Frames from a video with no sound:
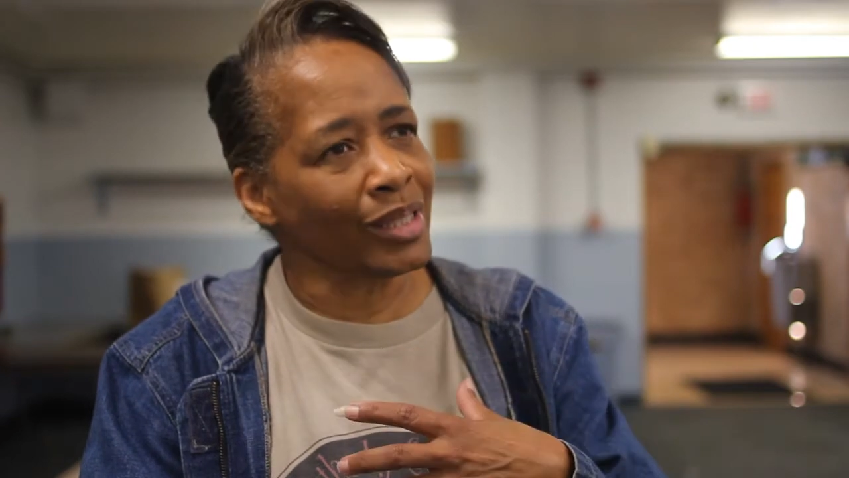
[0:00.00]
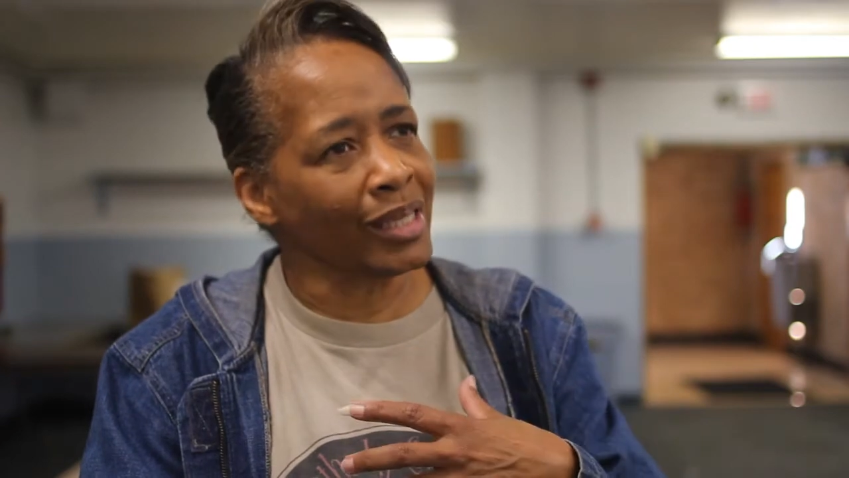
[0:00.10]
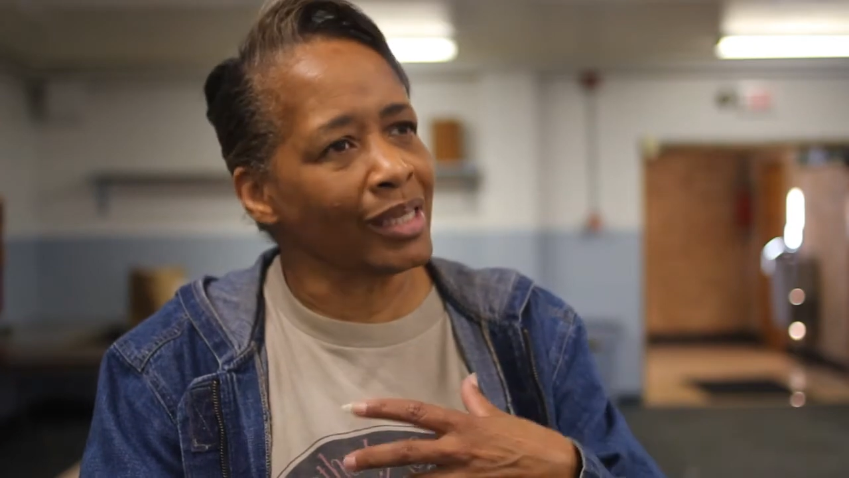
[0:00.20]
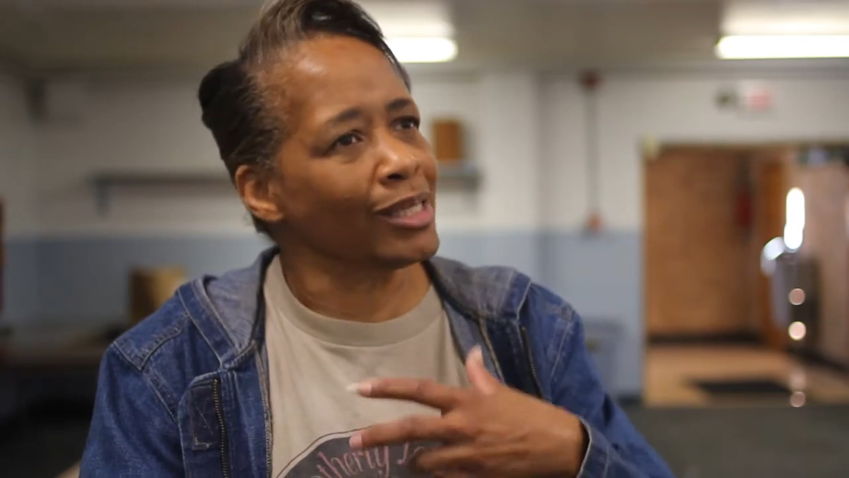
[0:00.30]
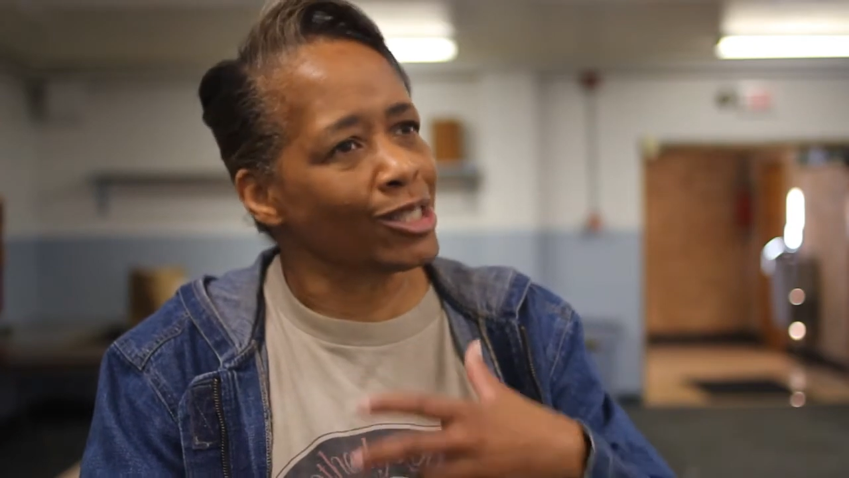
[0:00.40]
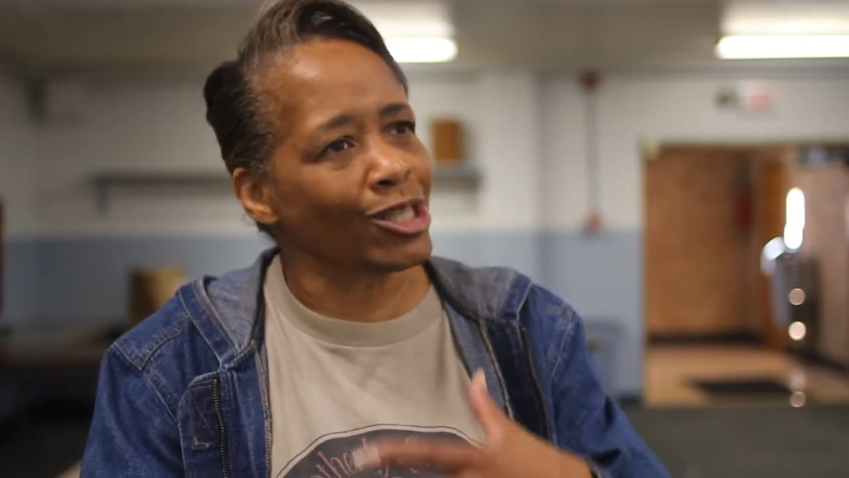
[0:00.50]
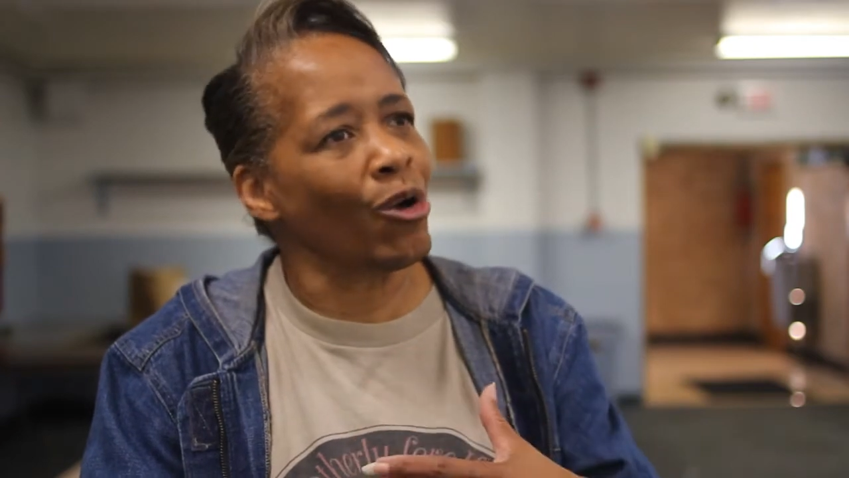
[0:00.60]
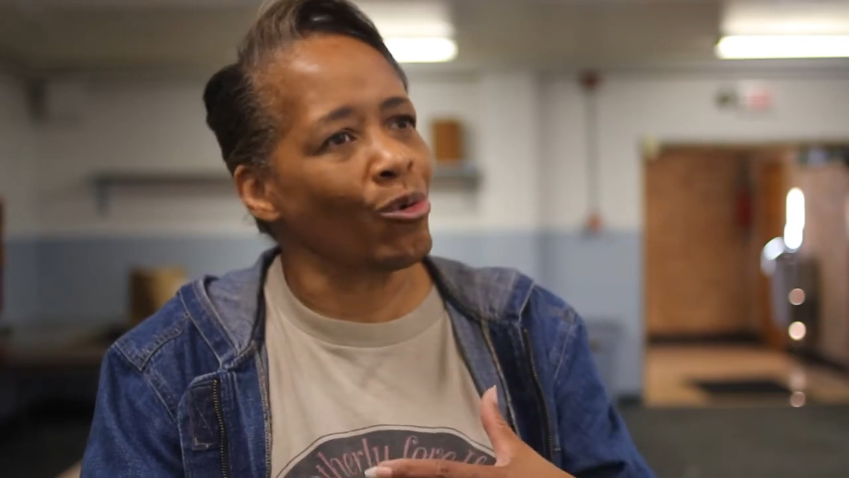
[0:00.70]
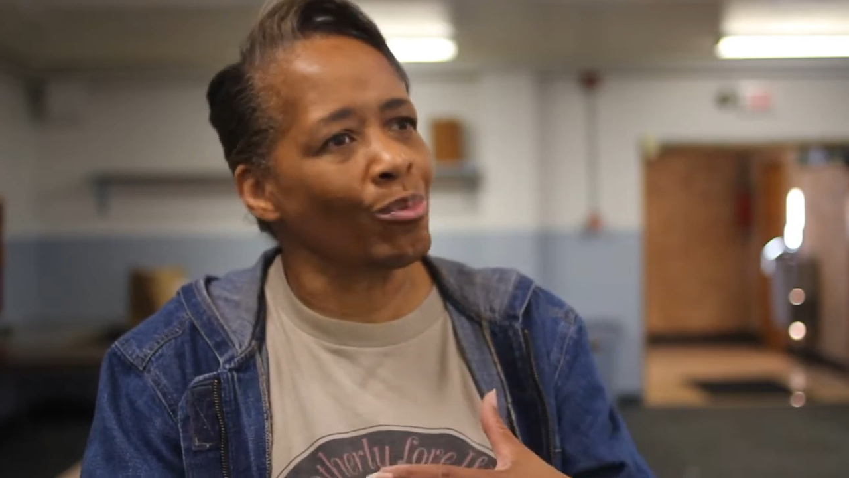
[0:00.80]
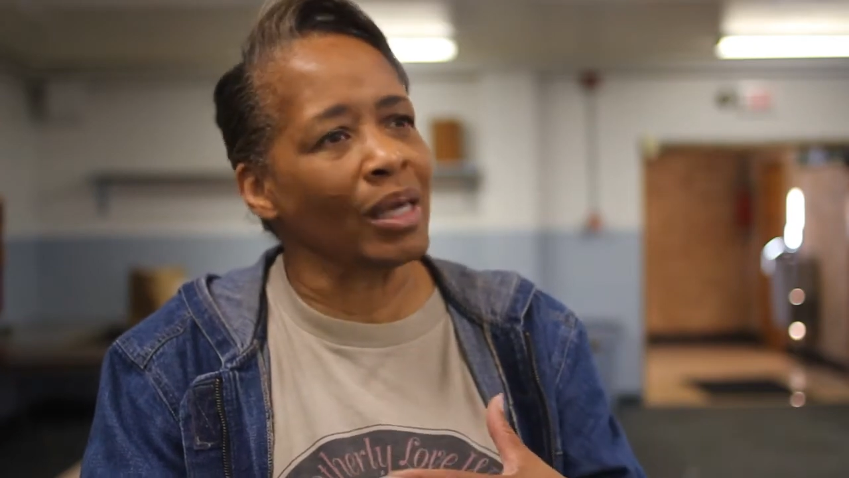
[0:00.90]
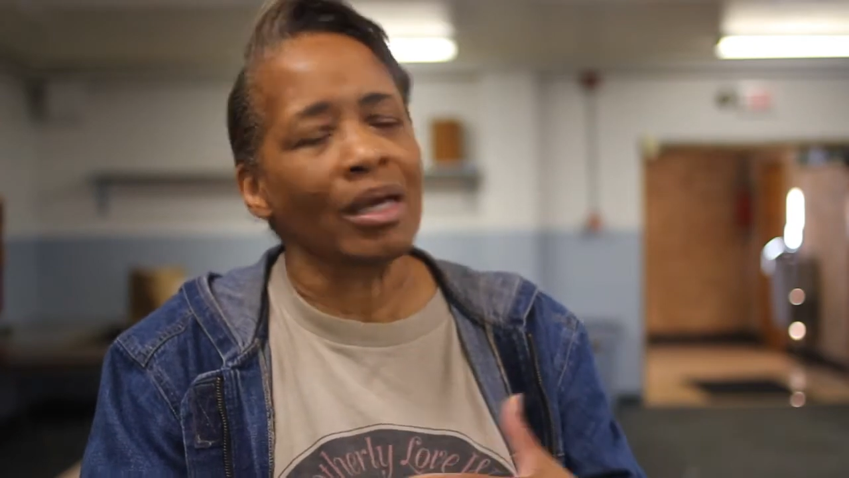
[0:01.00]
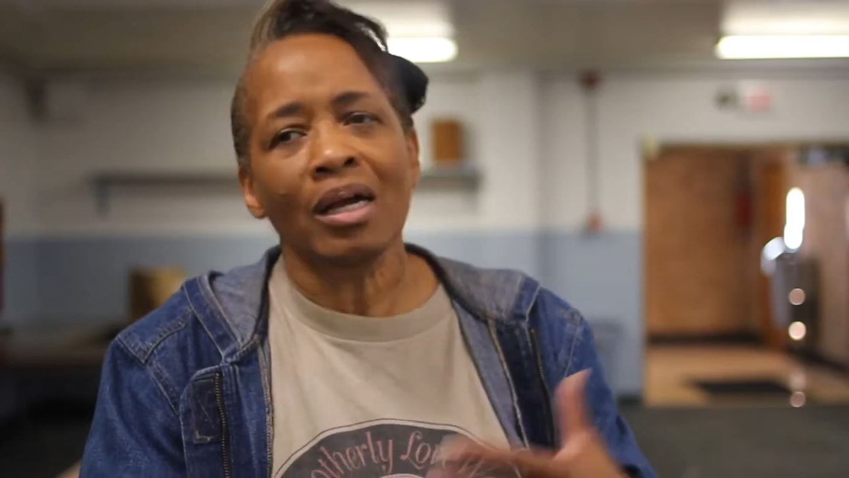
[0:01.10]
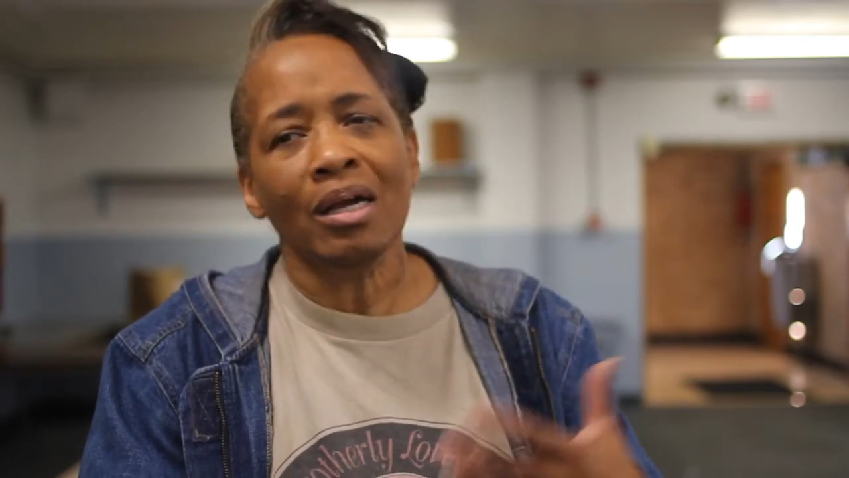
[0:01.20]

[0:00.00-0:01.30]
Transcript: He has shown me.